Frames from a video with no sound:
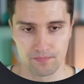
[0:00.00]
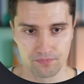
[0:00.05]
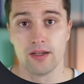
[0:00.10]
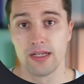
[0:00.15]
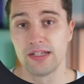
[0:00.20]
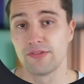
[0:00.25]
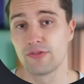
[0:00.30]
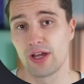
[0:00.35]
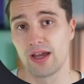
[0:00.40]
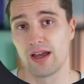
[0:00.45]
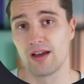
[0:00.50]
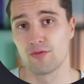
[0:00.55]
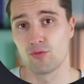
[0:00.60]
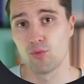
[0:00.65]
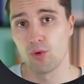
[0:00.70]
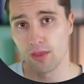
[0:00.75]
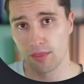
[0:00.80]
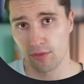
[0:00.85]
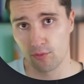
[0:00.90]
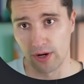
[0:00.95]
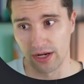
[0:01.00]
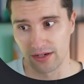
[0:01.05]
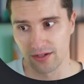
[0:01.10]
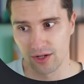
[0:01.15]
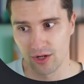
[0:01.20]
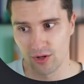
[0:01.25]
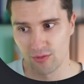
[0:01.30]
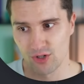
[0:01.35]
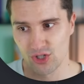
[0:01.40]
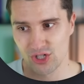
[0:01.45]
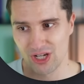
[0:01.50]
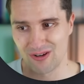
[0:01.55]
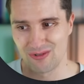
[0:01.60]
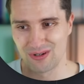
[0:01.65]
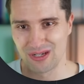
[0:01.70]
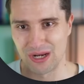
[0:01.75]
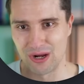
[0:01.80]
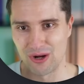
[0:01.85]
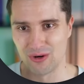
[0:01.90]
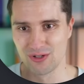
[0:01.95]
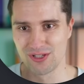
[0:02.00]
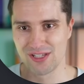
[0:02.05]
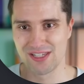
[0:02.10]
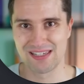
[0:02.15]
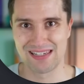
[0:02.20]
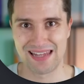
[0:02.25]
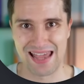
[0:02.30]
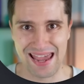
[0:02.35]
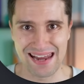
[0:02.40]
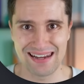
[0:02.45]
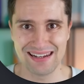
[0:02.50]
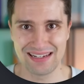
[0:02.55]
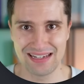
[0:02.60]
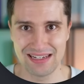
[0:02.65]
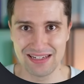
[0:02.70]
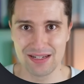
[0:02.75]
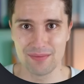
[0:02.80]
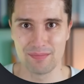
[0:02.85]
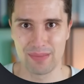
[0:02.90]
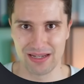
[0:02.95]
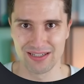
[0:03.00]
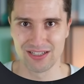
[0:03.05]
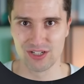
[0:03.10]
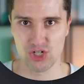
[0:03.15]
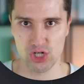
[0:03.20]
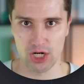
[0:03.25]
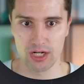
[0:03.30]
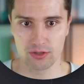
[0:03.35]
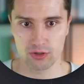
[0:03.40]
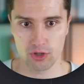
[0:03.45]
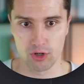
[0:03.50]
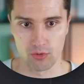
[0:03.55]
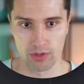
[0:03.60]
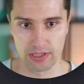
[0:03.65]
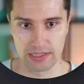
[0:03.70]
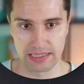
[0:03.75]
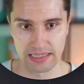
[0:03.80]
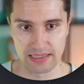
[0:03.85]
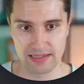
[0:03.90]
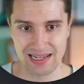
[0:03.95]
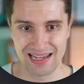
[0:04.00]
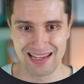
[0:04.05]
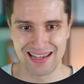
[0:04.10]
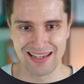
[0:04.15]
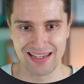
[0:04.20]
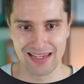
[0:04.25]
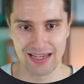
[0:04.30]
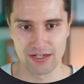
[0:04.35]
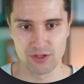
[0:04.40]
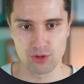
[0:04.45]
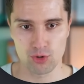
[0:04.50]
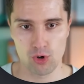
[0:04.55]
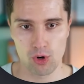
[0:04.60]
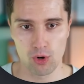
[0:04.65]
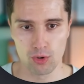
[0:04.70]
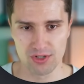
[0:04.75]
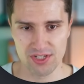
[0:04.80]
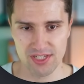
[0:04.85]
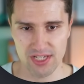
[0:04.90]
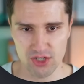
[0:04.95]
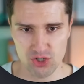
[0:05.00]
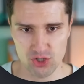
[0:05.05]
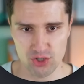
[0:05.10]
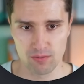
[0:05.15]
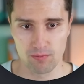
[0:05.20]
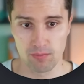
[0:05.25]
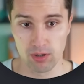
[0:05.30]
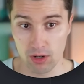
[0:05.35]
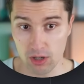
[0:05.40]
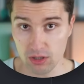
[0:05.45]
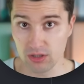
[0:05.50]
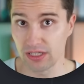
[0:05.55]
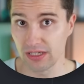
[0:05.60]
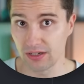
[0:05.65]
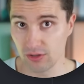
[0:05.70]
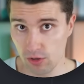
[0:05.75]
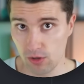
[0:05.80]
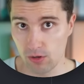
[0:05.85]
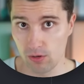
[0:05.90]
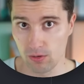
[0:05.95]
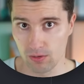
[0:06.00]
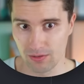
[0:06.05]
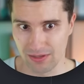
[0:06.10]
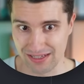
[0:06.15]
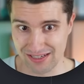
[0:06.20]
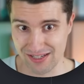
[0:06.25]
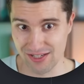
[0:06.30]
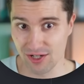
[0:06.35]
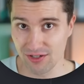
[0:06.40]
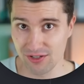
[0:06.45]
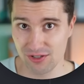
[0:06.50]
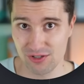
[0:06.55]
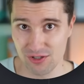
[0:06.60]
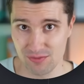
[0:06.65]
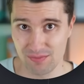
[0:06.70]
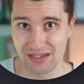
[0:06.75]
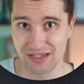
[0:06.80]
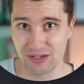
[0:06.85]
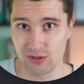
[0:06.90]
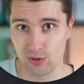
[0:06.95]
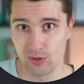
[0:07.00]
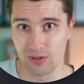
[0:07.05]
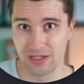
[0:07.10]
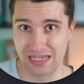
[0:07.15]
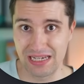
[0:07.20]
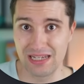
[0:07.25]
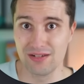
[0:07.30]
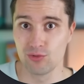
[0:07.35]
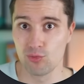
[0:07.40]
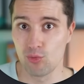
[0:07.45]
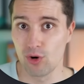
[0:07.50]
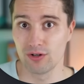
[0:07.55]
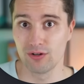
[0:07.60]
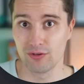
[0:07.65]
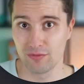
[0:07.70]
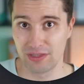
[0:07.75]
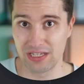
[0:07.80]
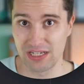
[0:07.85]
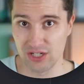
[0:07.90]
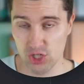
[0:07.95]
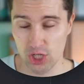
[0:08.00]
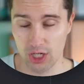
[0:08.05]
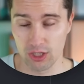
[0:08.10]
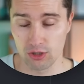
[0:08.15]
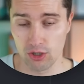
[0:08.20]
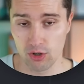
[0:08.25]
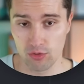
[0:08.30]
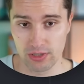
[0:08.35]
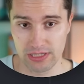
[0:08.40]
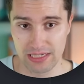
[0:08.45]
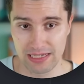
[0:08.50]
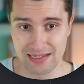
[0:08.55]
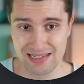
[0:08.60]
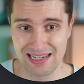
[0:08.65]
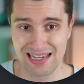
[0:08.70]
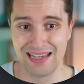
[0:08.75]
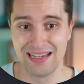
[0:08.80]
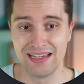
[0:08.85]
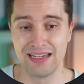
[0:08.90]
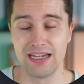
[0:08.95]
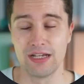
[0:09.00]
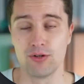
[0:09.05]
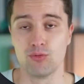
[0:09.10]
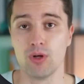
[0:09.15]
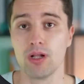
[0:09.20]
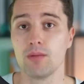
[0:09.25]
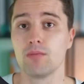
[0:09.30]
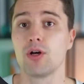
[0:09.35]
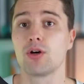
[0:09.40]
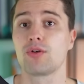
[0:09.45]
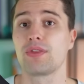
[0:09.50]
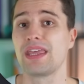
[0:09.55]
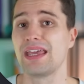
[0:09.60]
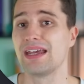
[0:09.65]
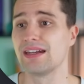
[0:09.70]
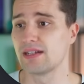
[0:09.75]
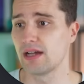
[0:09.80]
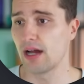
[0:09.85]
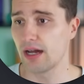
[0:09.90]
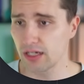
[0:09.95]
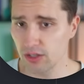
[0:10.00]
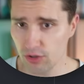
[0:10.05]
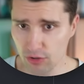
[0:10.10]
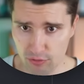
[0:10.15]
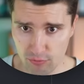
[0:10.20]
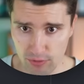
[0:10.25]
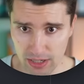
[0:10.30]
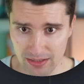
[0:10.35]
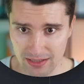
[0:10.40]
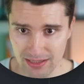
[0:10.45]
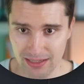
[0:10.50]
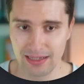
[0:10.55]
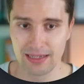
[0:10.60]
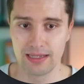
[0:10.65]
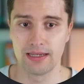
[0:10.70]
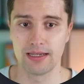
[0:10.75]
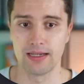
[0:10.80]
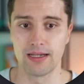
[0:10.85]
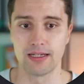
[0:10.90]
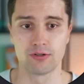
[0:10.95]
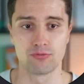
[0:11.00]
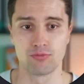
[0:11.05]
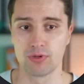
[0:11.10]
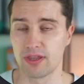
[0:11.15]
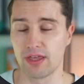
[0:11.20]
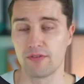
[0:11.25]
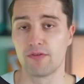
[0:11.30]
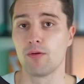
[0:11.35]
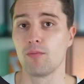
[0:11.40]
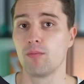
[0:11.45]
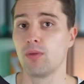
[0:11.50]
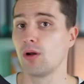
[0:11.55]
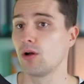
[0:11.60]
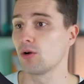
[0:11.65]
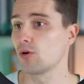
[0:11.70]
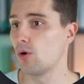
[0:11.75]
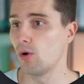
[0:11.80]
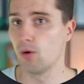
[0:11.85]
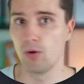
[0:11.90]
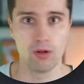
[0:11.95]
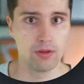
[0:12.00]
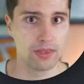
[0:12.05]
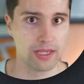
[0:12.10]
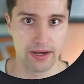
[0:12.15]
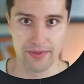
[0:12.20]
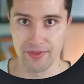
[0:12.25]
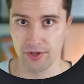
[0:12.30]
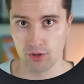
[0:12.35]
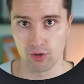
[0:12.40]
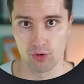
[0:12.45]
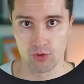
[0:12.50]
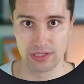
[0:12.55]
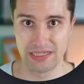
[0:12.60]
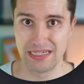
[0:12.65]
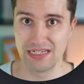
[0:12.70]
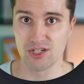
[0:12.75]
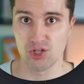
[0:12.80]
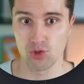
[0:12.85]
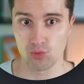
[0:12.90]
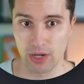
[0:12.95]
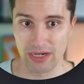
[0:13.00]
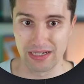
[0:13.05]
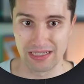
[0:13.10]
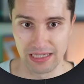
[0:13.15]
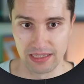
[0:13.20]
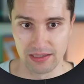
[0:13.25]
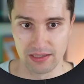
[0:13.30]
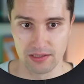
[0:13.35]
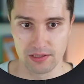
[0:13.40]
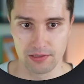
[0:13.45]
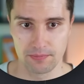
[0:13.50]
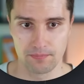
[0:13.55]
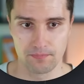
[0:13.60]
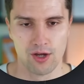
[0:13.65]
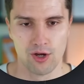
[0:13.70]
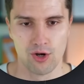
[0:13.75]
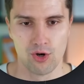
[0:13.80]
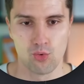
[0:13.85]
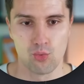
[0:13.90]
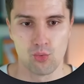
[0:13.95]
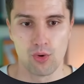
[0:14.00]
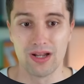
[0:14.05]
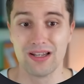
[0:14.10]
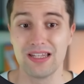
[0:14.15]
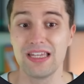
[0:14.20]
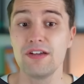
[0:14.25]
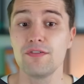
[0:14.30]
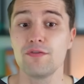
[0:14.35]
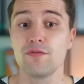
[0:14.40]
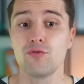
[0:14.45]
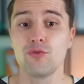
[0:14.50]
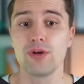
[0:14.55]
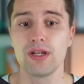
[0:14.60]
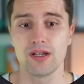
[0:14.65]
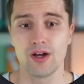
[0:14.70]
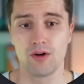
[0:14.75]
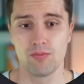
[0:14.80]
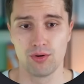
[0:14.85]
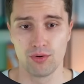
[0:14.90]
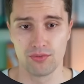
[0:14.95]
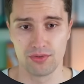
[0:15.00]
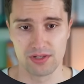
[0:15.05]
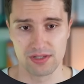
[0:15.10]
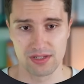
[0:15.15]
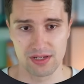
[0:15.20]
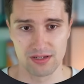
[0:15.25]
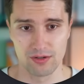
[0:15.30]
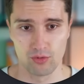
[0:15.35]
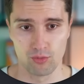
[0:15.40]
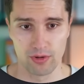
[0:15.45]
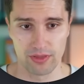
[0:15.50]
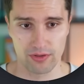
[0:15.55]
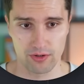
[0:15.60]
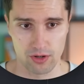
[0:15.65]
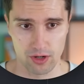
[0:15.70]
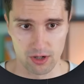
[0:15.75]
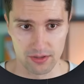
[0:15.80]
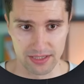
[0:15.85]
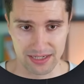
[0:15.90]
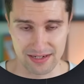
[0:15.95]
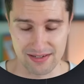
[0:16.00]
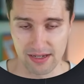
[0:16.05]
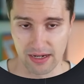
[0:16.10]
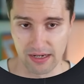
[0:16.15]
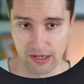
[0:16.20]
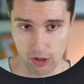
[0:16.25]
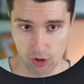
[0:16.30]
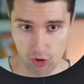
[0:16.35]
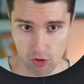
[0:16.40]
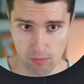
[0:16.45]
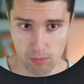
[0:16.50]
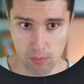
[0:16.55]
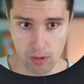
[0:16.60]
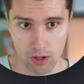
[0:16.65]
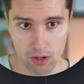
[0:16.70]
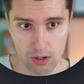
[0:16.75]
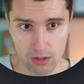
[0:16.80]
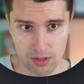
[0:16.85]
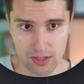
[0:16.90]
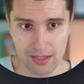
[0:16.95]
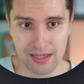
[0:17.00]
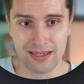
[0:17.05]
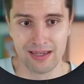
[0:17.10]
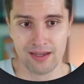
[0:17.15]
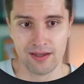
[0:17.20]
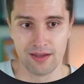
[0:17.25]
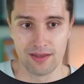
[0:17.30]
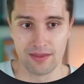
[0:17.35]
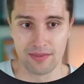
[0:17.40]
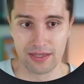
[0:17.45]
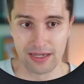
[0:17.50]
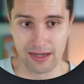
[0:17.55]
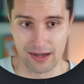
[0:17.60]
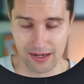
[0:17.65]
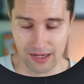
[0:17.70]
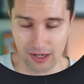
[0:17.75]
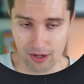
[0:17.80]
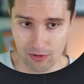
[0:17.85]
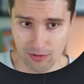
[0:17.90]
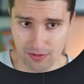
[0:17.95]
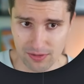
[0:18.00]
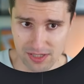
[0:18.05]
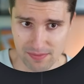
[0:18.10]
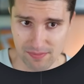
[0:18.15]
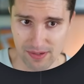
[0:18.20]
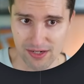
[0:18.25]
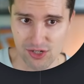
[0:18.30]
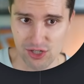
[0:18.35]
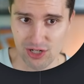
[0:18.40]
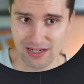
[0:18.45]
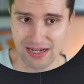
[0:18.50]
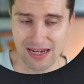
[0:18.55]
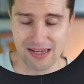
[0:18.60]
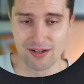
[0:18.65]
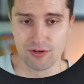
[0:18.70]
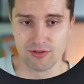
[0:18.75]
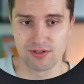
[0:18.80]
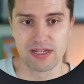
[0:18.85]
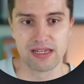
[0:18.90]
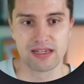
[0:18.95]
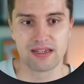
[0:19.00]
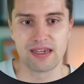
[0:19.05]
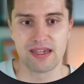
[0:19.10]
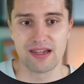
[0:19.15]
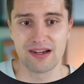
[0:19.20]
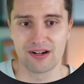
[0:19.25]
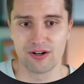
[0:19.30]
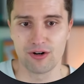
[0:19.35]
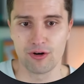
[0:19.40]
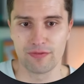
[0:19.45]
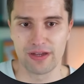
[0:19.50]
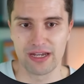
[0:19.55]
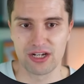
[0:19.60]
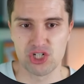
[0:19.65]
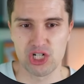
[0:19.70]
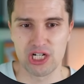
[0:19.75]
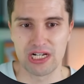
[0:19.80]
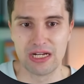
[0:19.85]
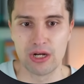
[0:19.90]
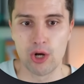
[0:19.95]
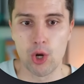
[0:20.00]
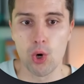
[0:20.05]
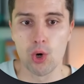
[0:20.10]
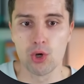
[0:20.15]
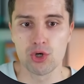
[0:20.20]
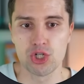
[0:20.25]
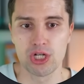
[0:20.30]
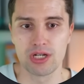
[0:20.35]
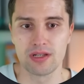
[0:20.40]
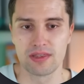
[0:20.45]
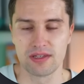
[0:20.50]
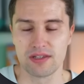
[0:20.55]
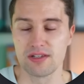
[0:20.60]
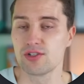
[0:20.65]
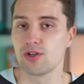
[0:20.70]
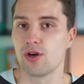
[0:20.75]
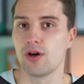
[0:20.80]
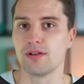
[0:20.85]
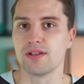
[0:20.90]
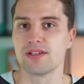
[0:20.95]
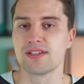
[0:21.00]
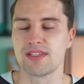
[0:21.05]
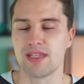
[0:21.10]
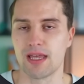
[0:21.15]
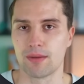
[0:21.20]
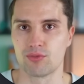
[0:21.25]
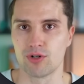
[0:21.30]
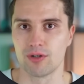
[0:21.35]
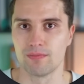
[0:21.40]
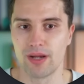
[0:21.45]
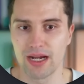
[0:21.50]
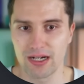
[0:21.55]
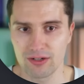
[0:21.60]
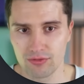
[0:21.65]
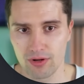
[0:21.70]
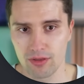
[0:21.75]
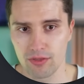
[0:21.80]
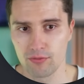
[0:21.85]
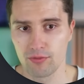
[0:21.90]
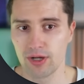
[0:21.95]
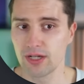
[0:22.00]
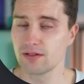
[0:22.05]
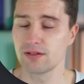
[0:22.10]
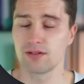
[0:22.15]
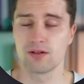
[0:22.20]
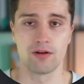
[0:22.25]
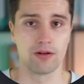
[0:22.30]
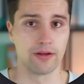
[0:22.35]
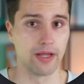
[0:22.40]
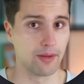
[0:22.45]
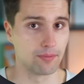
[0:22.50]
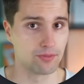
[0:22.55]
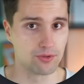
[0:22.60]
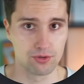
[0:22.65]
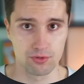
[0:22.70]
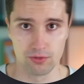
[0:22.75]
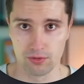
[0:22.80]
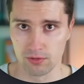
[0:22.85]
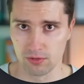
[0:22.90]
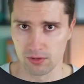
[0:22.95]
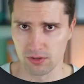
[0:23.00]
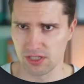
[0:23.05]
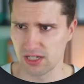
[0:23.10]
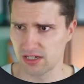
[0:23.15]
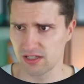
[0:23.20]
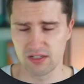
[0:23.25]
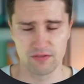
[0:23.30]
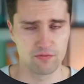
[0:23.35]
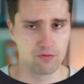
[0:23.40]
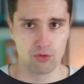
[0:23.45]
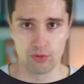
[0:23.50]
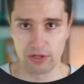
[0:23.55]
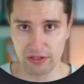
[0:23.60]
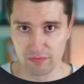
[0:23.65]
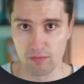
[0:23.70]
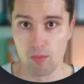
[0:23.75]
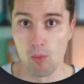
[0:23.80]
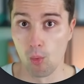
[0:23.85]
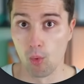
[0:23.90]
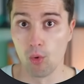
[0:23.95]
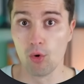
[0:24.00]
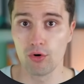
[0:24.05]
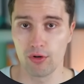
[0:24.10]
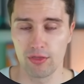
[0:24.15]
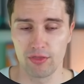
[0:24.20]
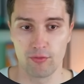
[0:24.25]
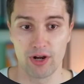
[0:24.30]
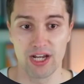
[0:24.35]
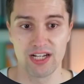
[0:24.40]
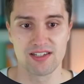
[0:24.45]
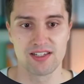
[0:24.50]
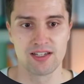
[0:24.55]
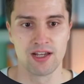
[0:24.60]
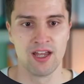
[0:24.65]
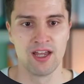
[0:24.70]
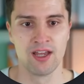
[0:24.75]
And if you have one thread, which currently hosts 10 independent child coroutines, and you call such a blocking call that is not a suspending call in one of these child coroutines, it will block the entire thread, and it will therefore block all the other coroutines running in it. While if we now put this in a with context IO block, the IO dispatcher can now take care of actually launching this on a separate background thread on up to 64 or even more threads.